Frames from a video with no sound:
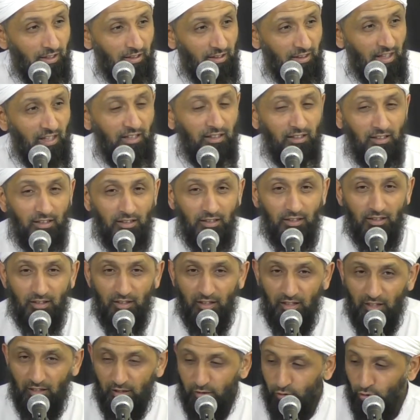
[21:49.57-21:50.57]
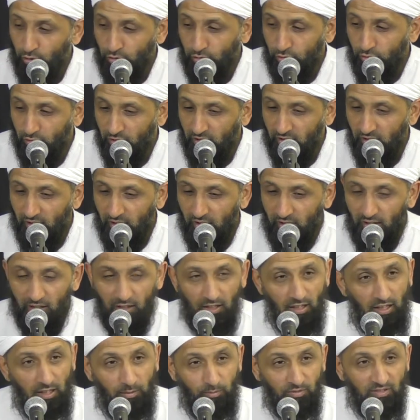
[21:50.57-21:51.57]
Then he thought to
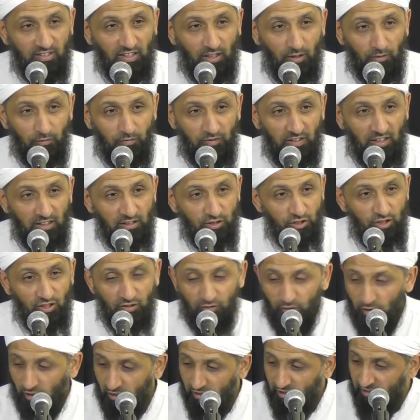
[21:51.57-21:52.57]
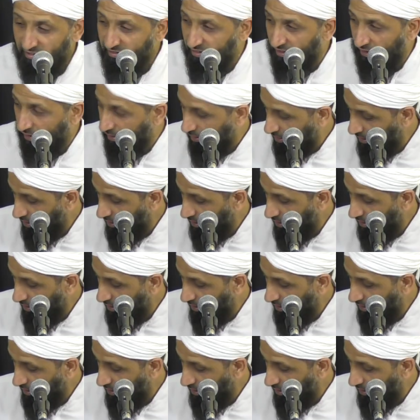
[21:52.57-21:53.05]
himself that she's not listening.